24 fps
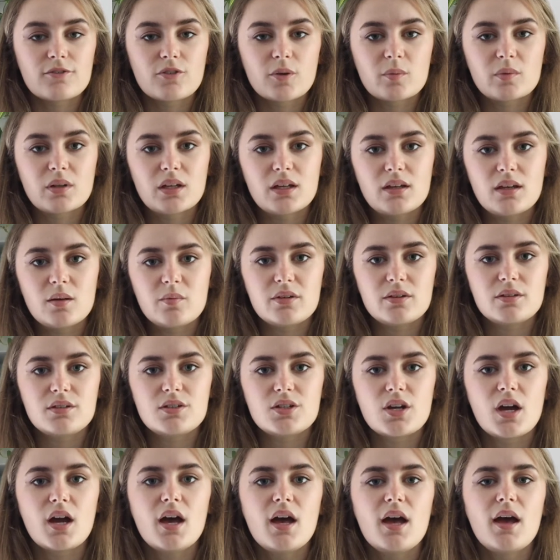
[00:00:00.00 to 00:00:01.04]
from the
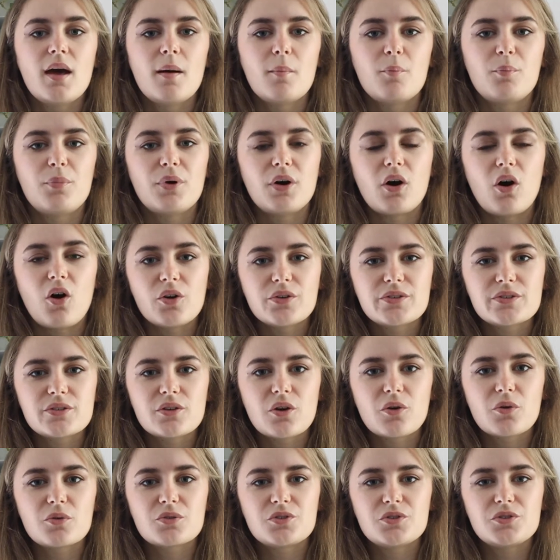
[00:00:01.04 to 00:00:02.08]
image, but
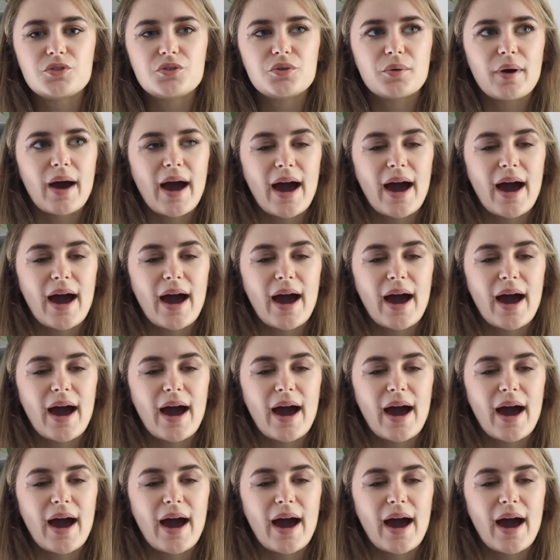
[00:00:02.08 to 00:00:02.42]
also to